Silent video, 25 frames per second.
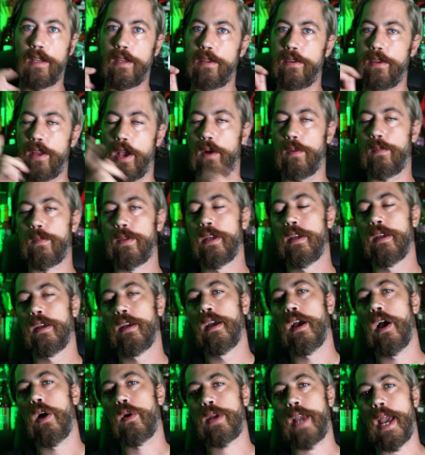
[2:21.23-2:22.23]
No.
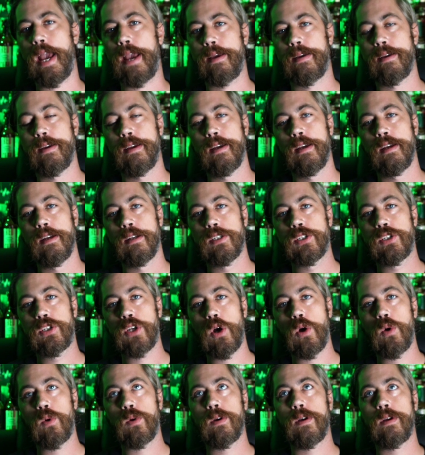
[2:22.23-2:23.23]
Okay,
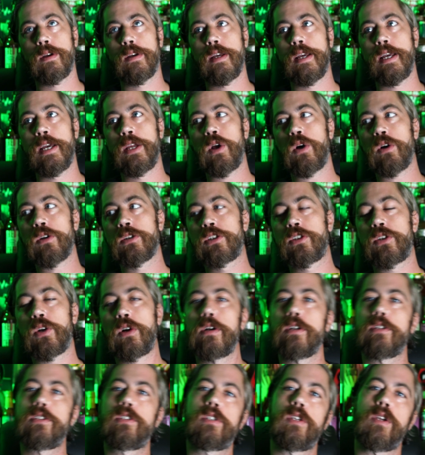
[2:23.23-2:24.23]
so it all
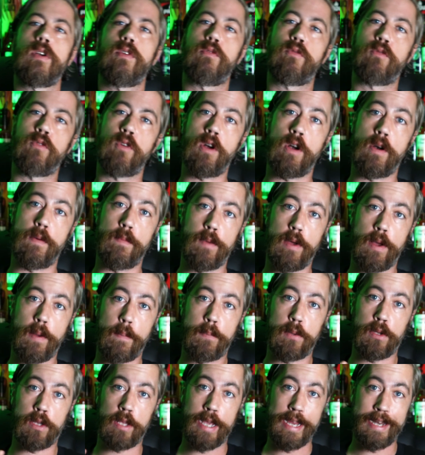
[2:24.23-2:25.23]
starts from
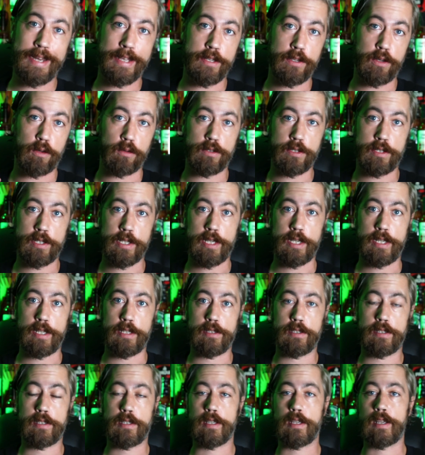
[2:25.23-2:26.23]
planting your
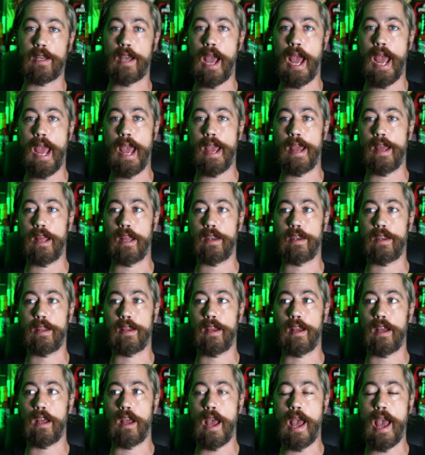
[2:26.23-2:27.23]
seeds,
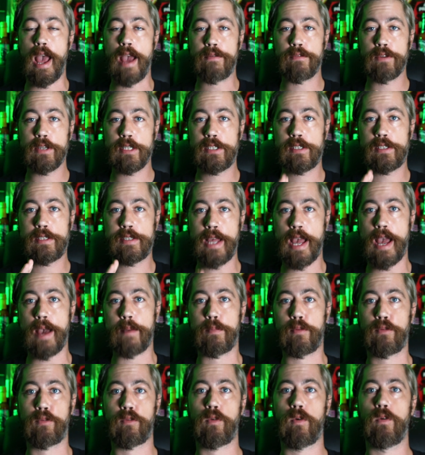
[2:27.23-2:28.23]
and every
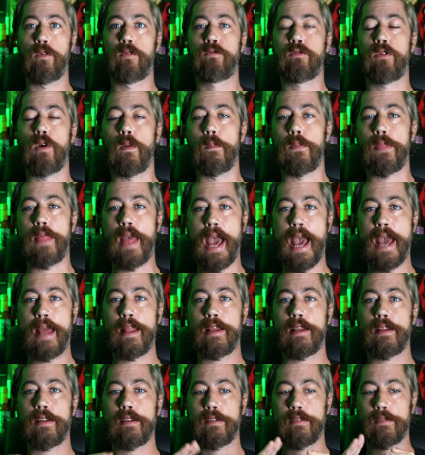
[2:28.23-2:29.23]
step from
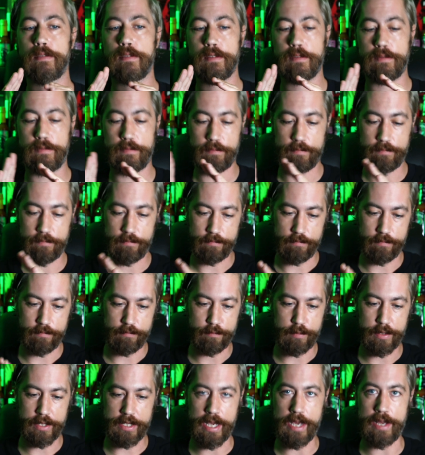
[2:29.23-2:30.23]
that
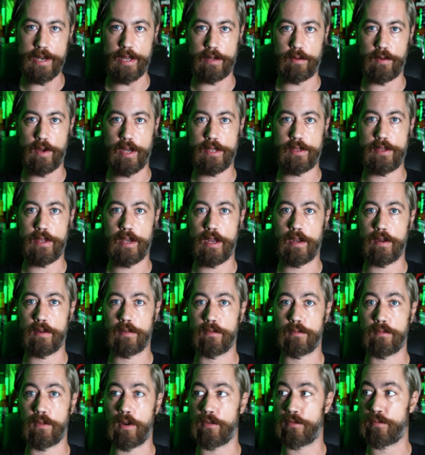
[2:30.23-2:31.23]
beginning right there
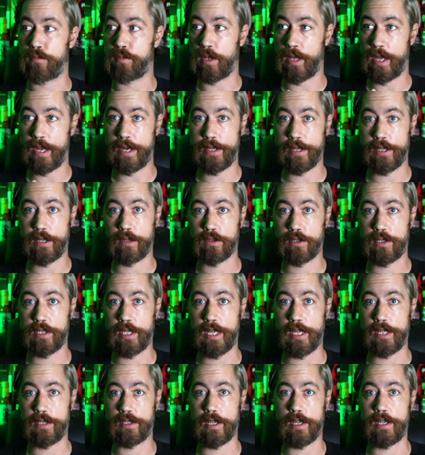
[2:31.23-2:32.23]
of planting your
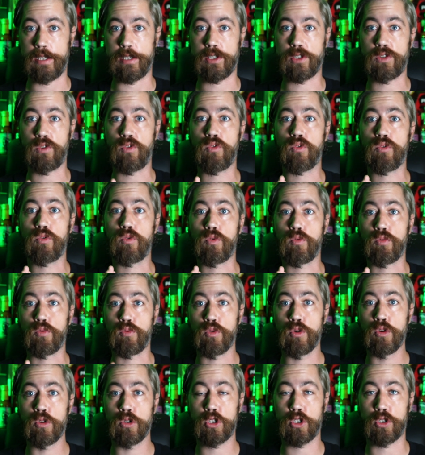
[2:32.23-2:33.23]
seeds is
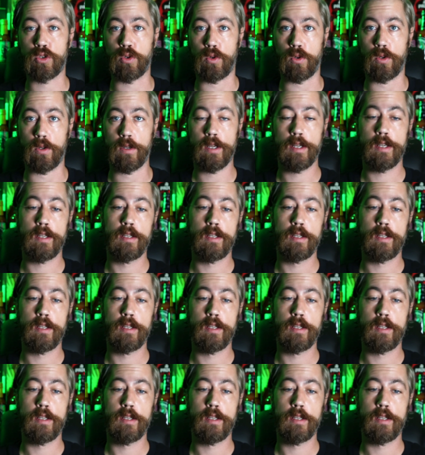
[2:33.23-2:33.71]
crucial